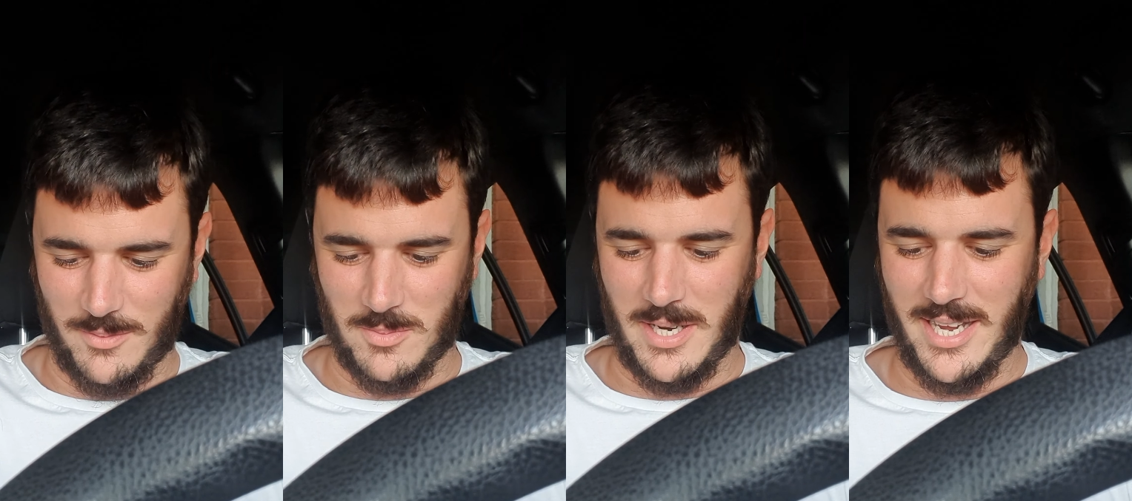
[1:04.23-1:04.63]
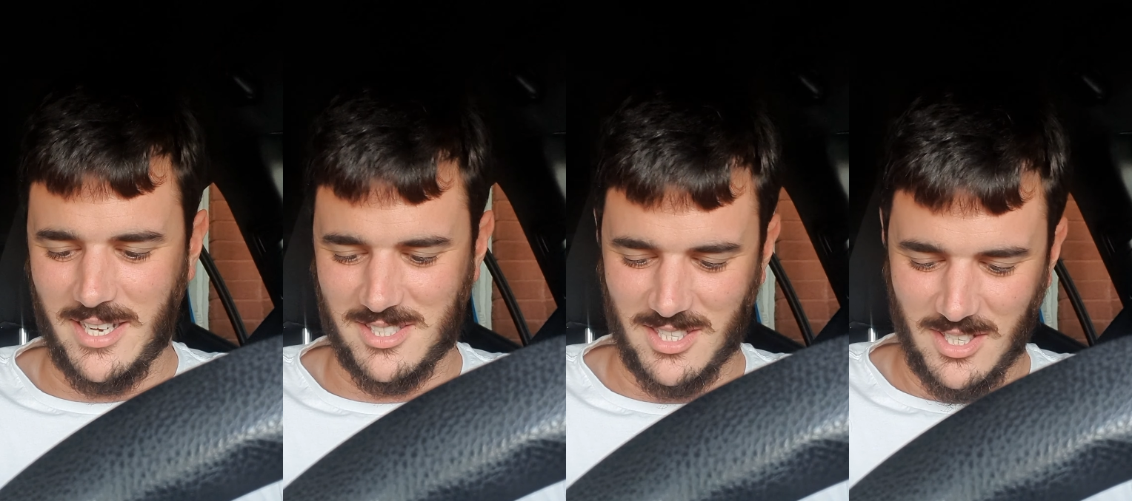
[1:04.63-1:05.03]
up to my
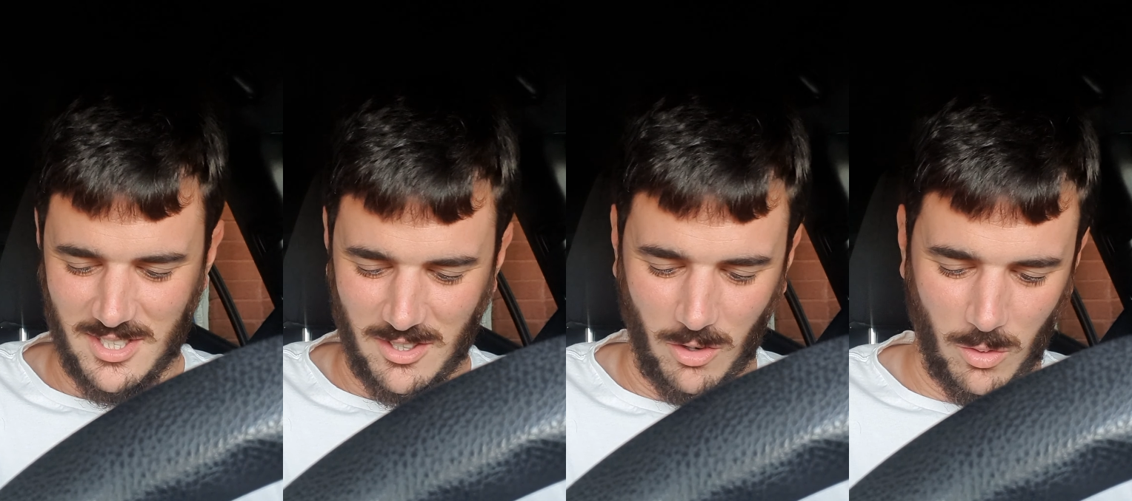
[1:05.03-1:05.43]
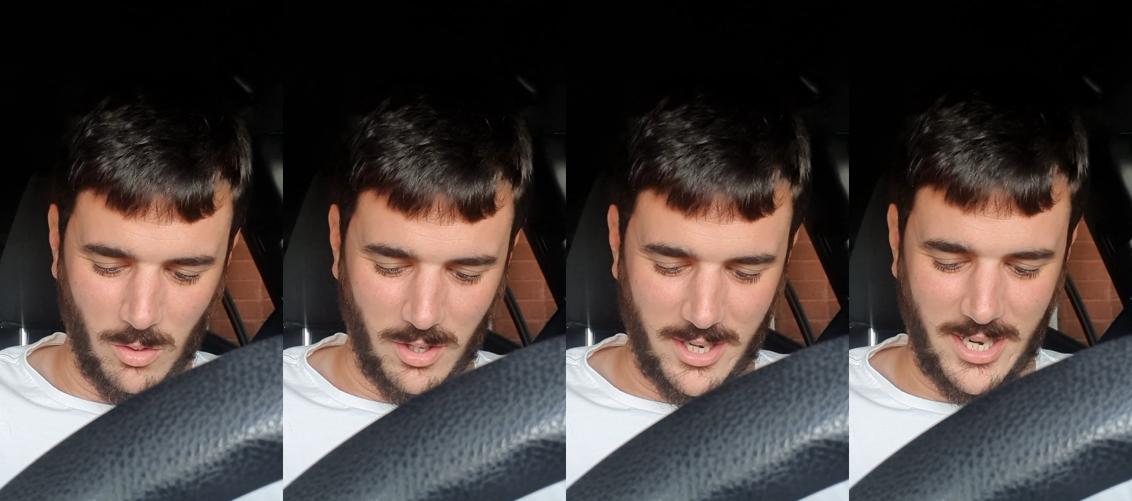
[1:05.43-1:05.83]
house,
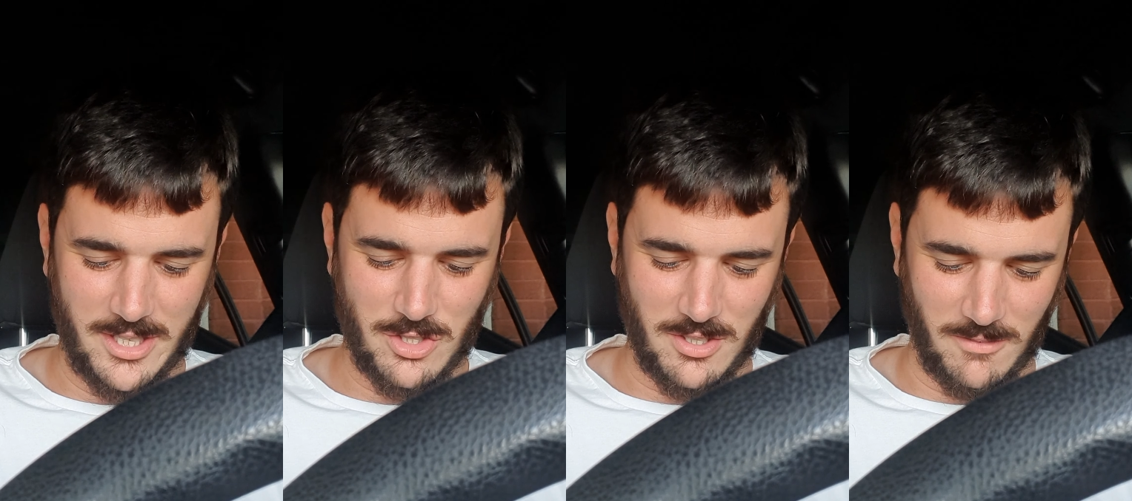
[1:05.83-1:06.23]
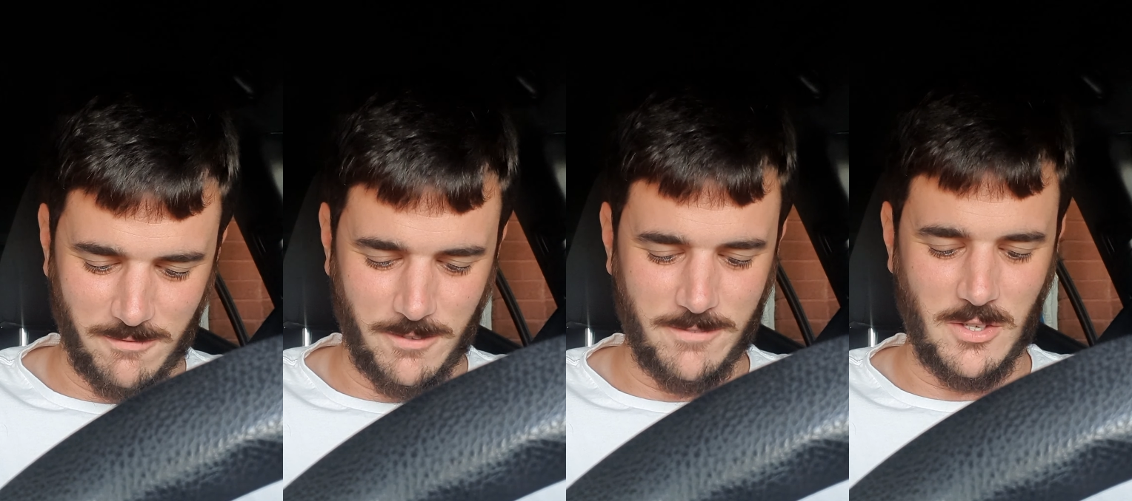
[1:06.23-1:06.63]
all
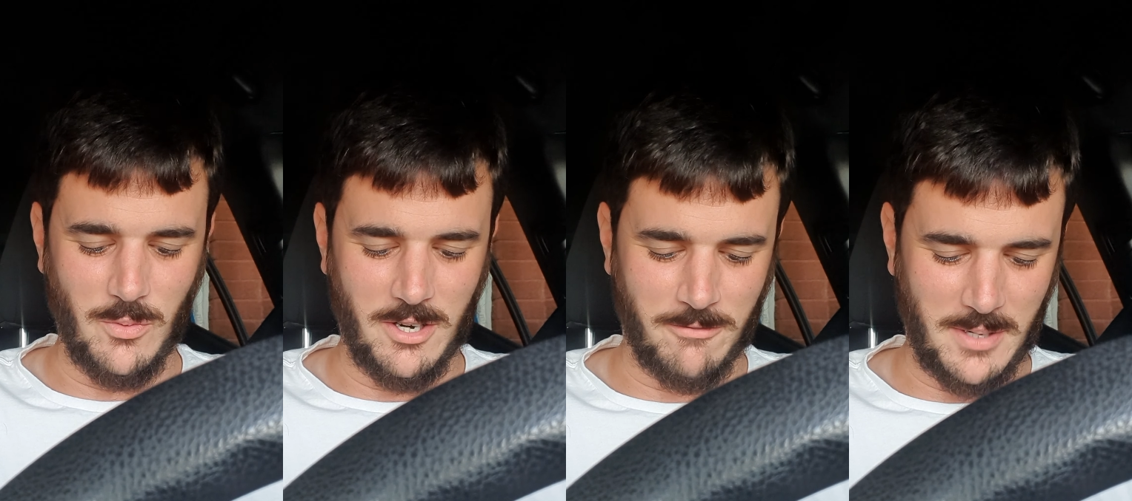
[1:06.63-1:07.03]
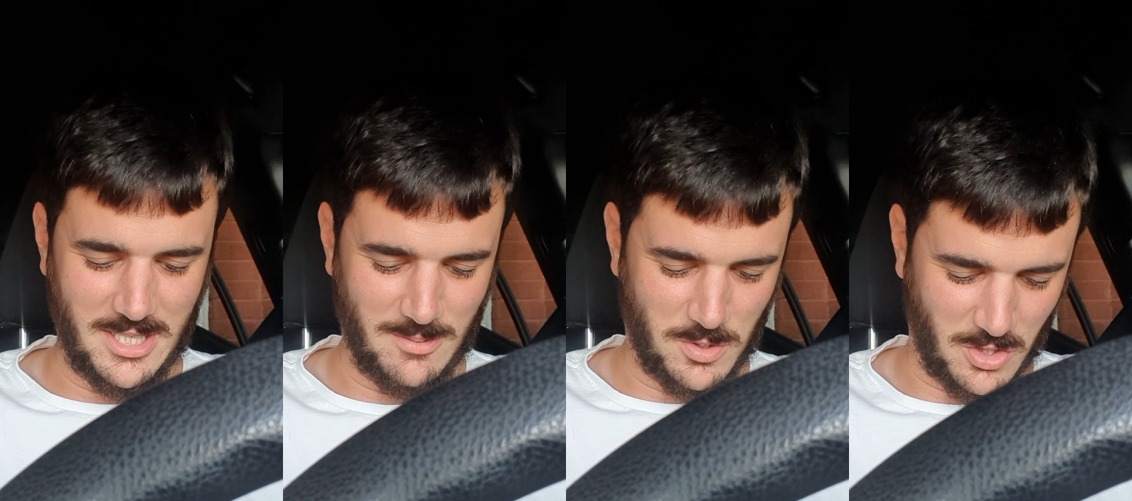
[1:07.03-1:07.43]
151 of my
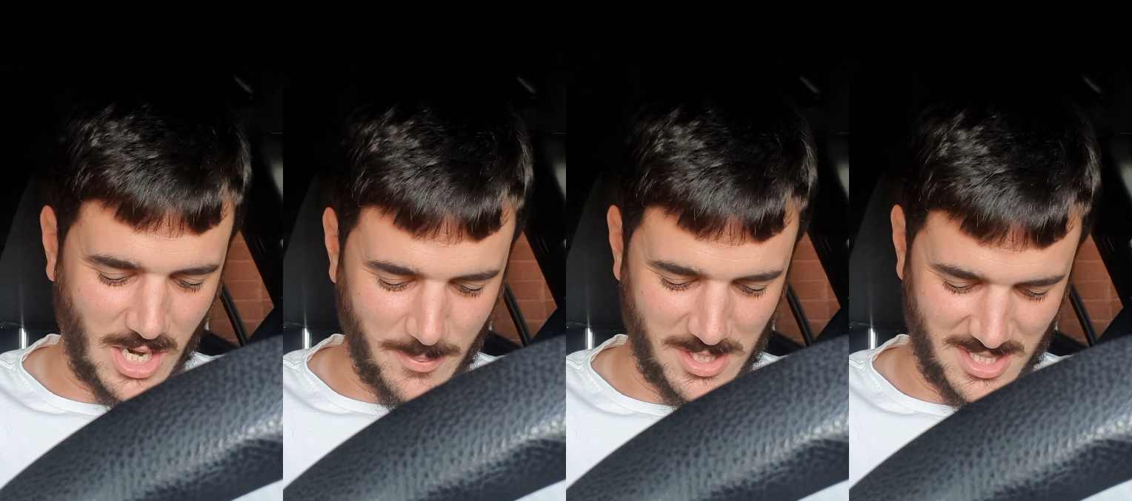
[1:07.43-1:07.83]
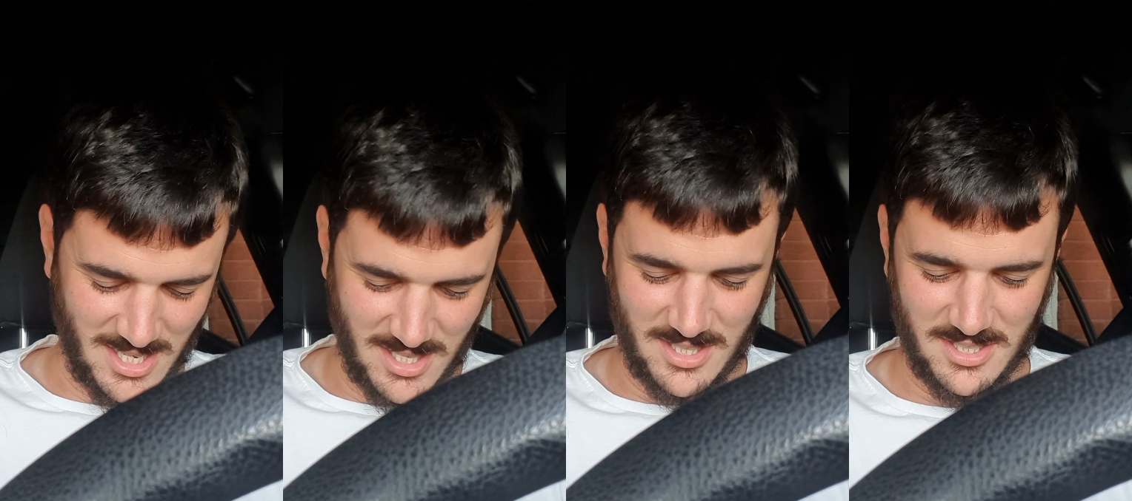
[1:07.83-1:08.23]
subscribers.
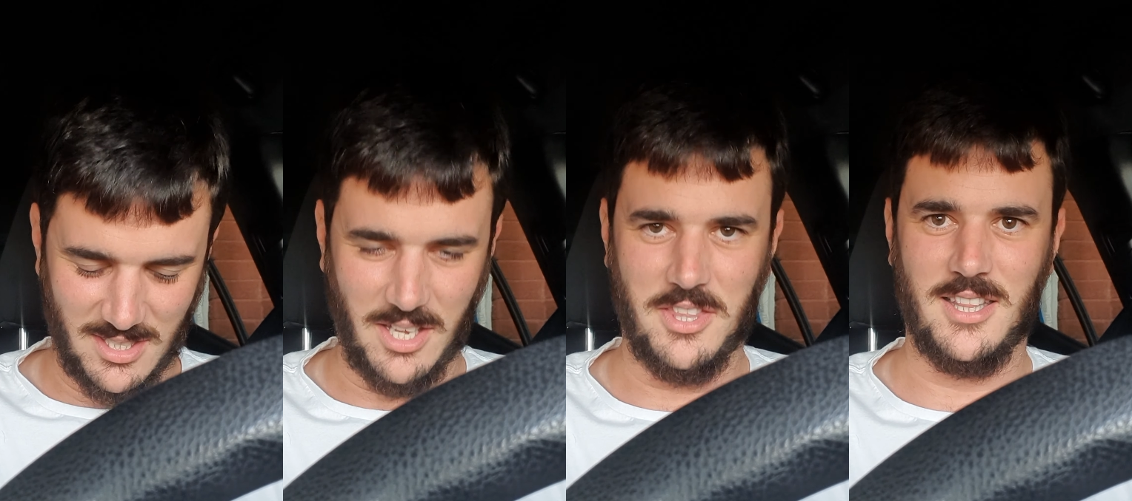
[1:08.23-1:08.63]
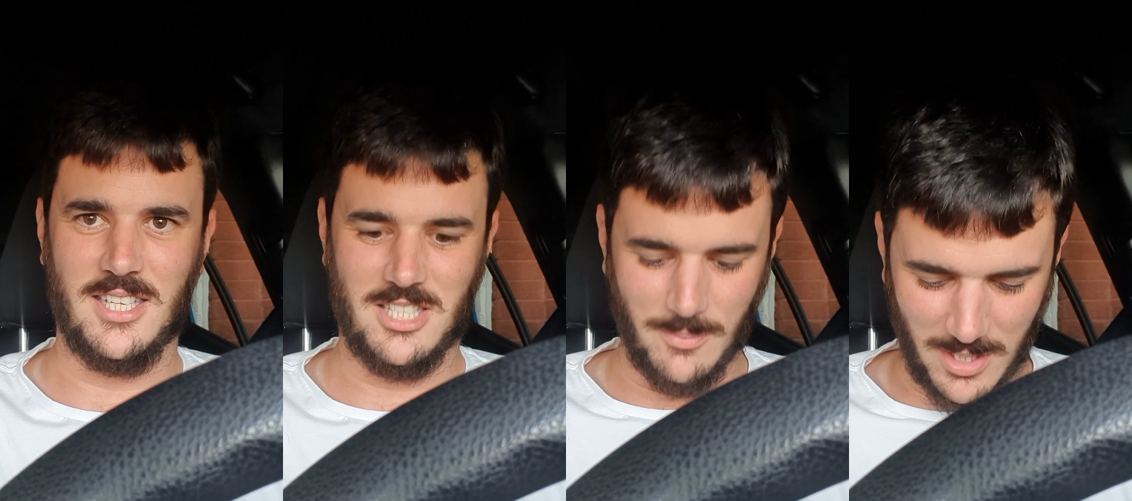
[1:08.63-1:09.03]
I think
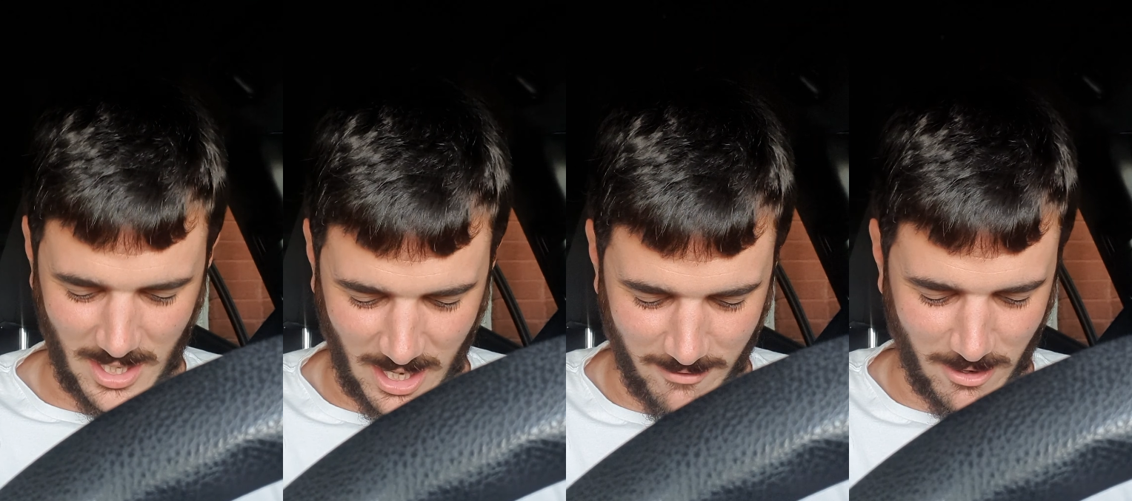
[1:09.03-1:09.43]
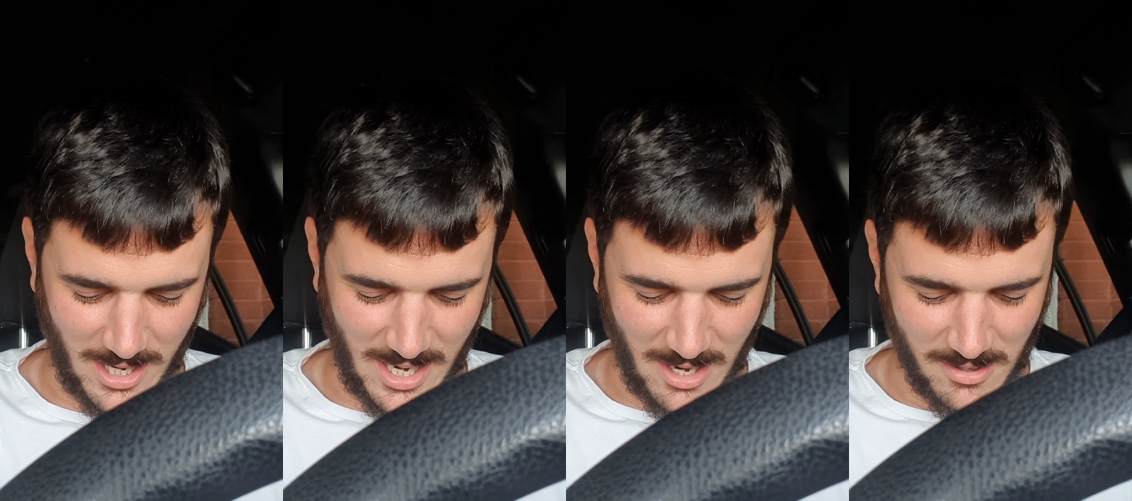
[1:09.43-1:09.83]
that's how many I have
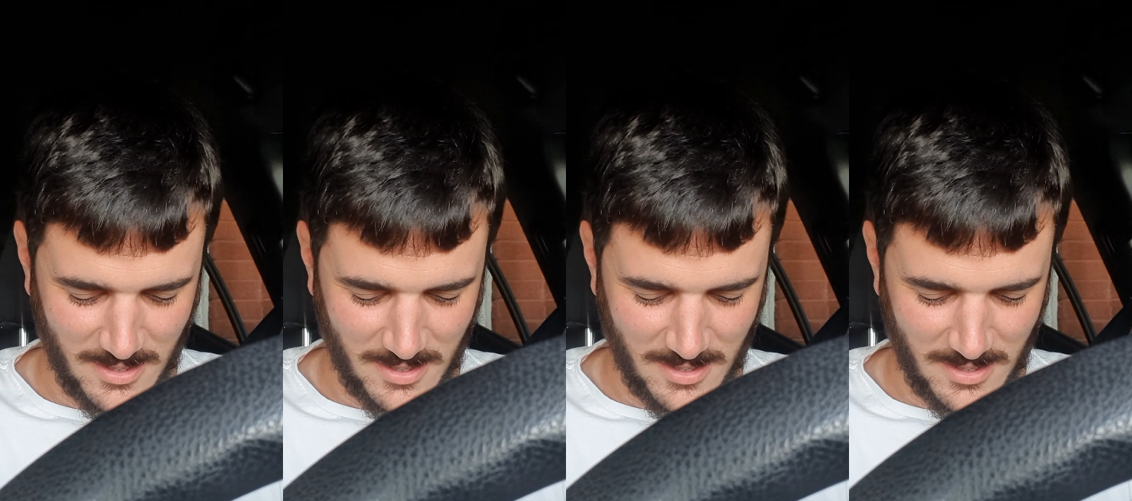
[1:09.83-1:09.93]
right now.